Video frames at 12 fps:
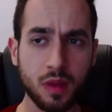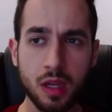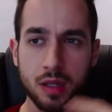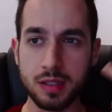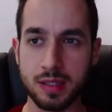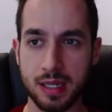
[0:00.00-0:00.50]

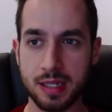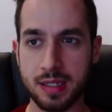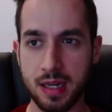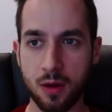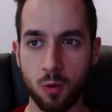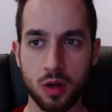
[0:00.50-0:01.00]

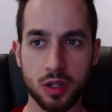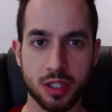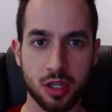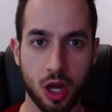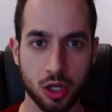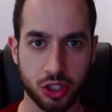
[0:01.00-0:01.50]
Disney was
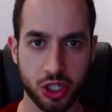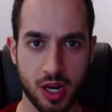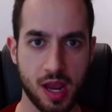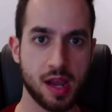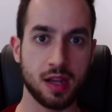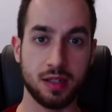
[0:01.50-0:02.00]

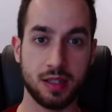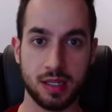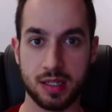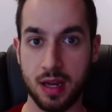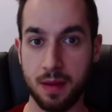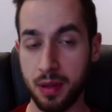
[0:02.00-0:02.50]
launching
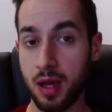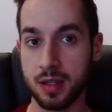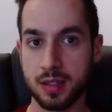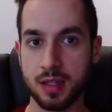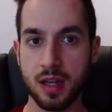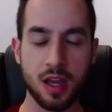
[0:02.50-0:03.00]
Disney
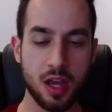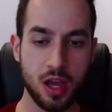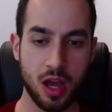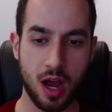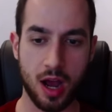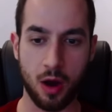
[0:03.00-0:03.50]
Plus,
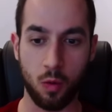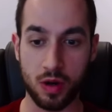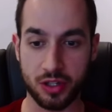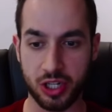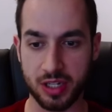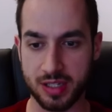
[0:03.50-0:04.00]

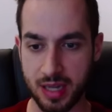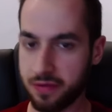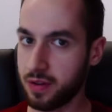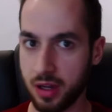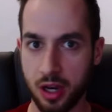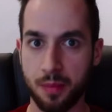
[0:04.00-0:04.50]
which is
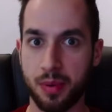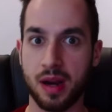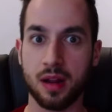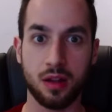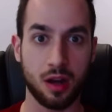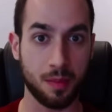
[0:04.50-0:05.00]
definitely going to bring
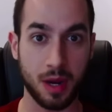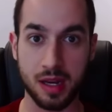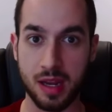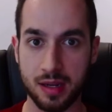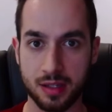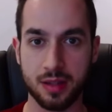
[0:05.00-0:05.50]
a lot of
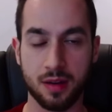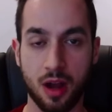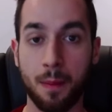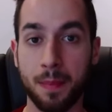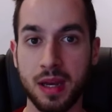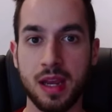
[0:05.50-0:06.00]
money into the
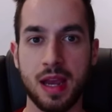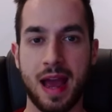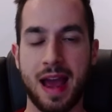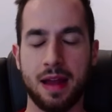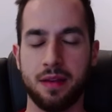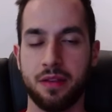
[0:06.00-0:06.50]
company,
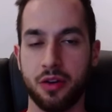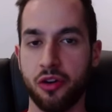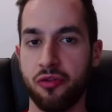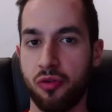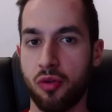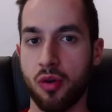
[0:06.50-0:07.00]
and
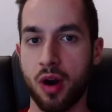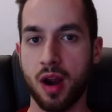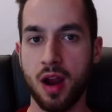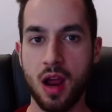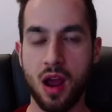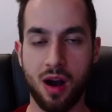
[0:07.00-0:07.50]
therefore
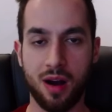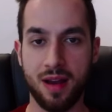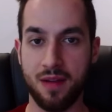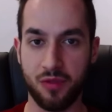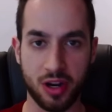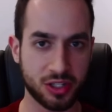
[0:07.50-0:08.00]

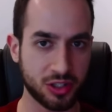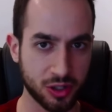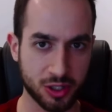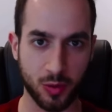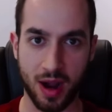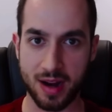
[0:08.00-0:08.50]

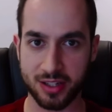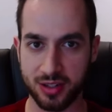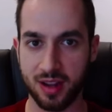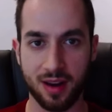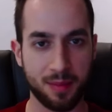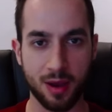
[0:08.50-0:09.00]
investors were actually
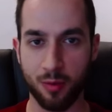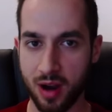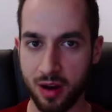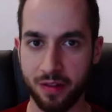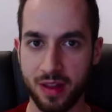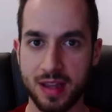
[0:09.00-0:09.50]
going to be
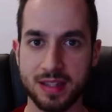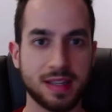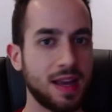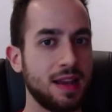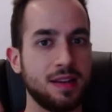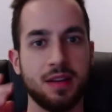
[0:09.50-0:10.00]
aware of this,
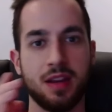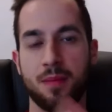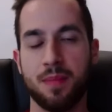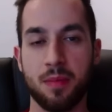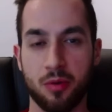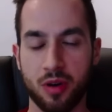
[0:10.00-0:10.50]
and
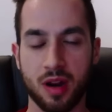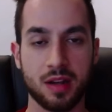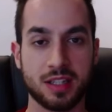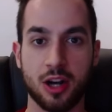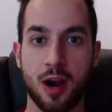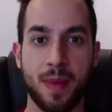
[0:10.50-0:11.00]
people were going to
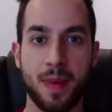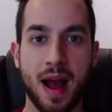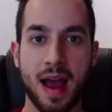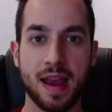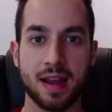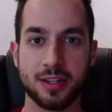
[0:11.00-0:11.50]
start
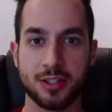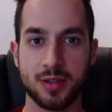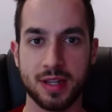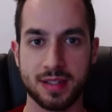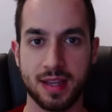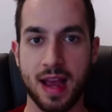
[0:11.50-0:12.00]
buying as soon
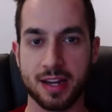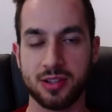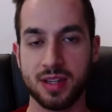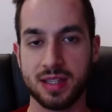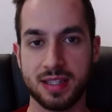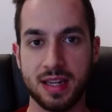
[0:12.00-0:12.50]
as they
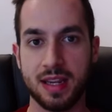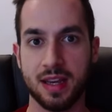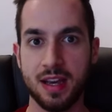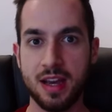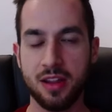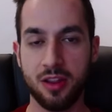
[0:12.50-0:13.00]
actually see
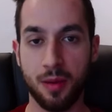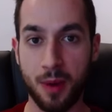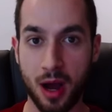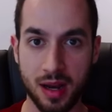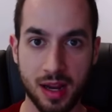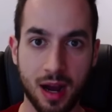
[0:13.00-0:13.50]
the
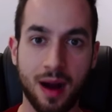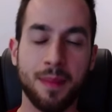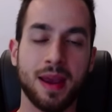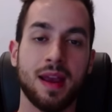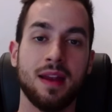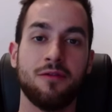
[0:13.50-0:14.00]
money
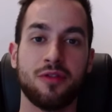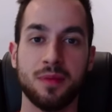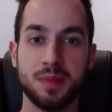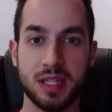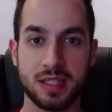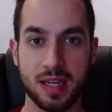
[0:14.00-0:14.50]
coming in from
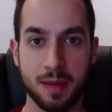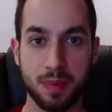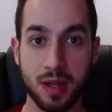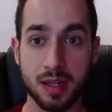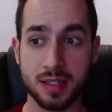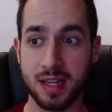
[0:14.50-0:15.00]
Disney
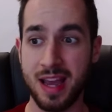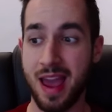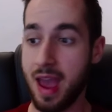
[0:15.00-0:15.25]
Plus.